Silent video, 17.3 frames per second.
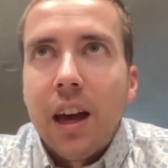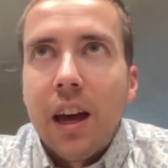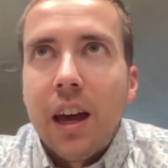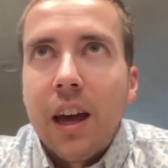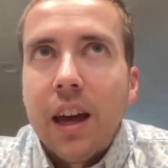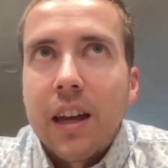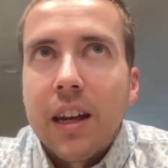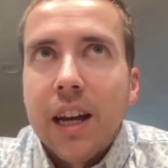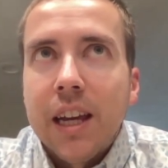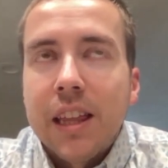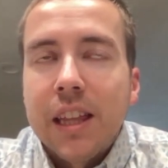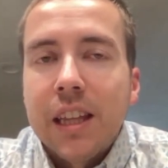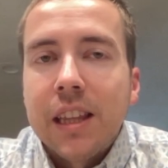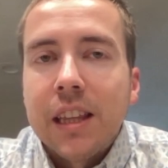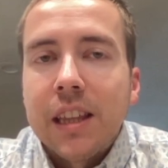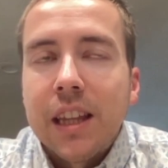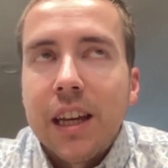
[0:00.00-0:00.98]
and I
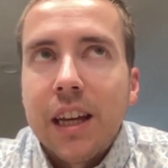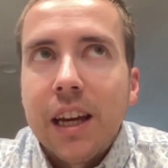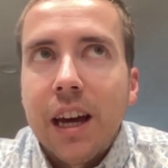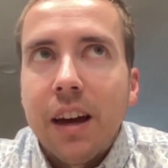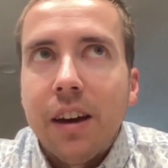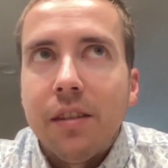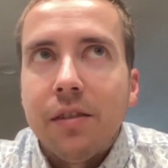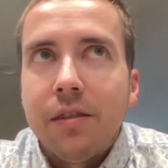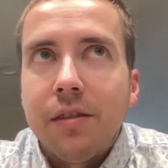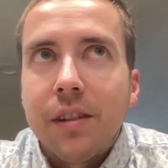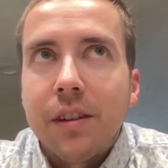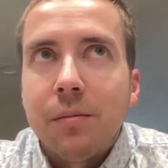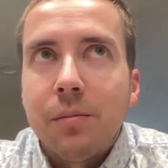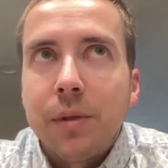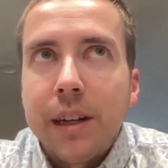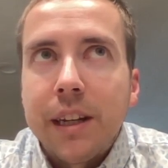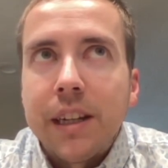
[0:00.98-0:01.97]
think that they have a
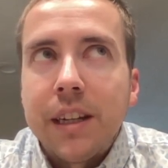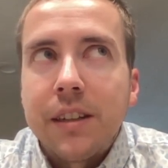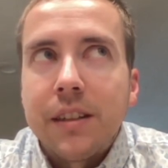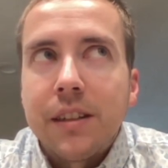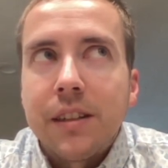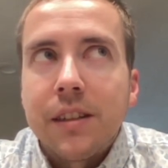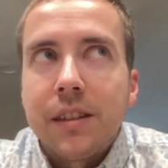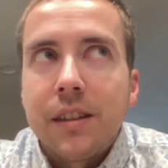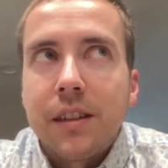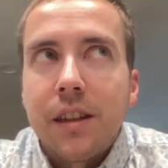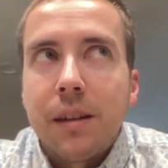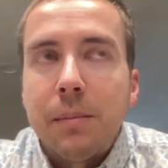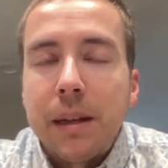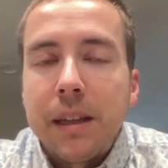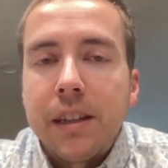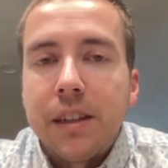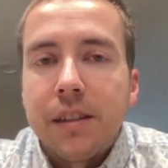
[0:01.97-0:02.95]
pretty decent
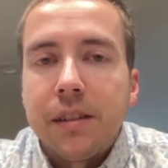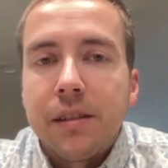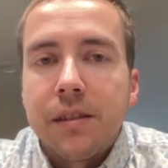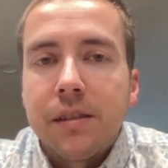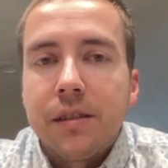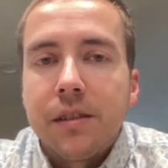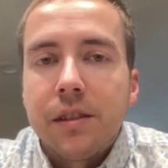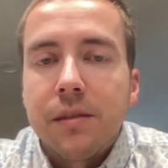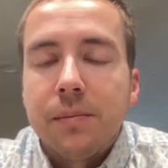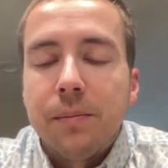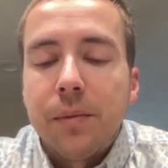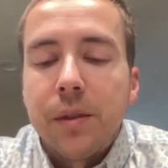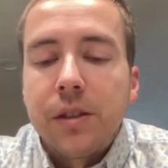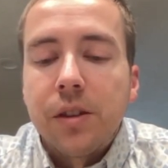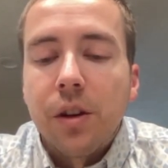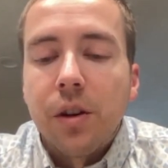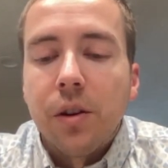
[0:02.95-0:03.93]
opinion.
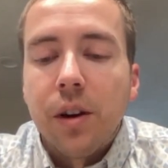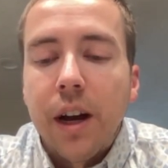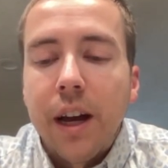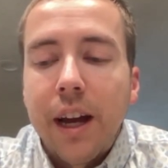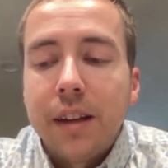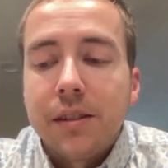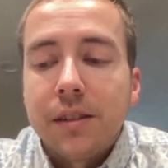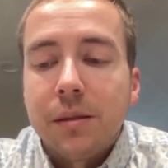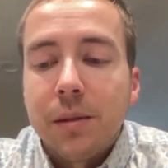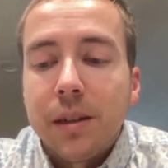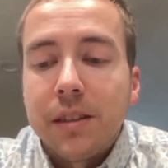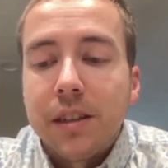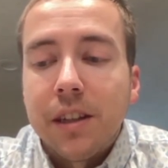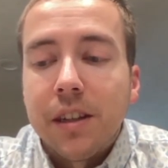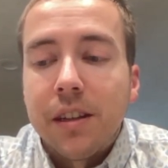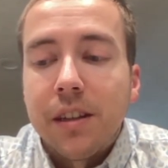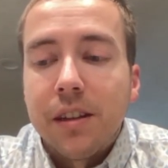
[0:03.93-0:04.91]
So I asked him, I
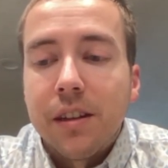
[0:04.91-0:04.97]
said,